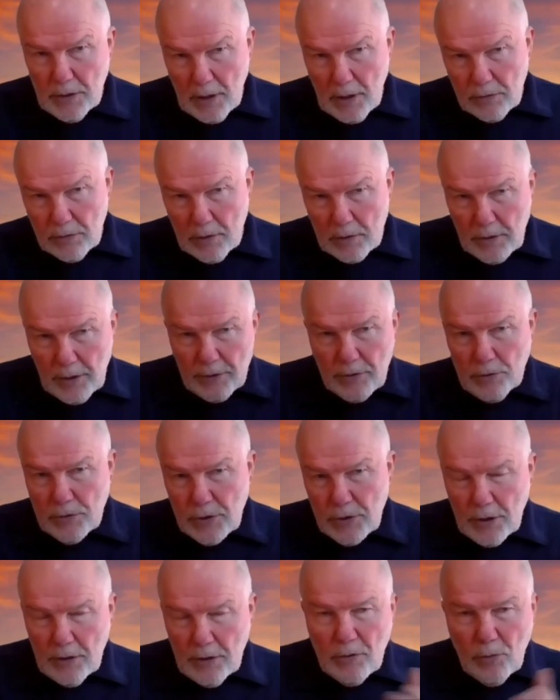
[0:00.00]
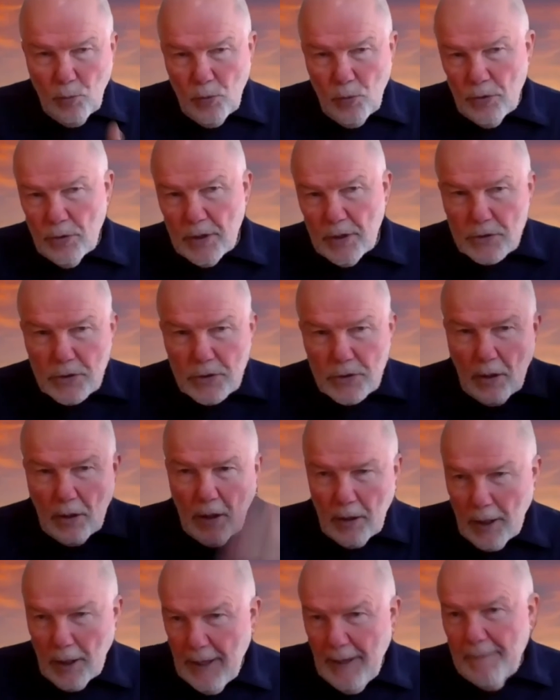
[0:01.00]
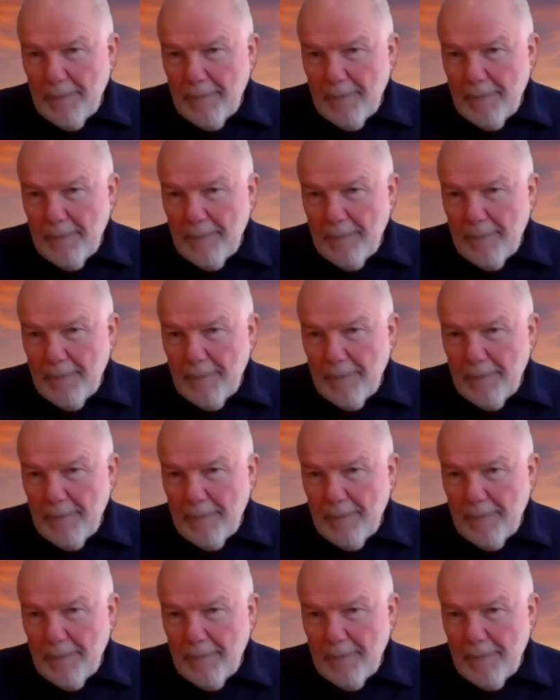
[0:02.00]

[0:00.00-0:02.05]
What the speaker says: now the liturgy of the Word is all,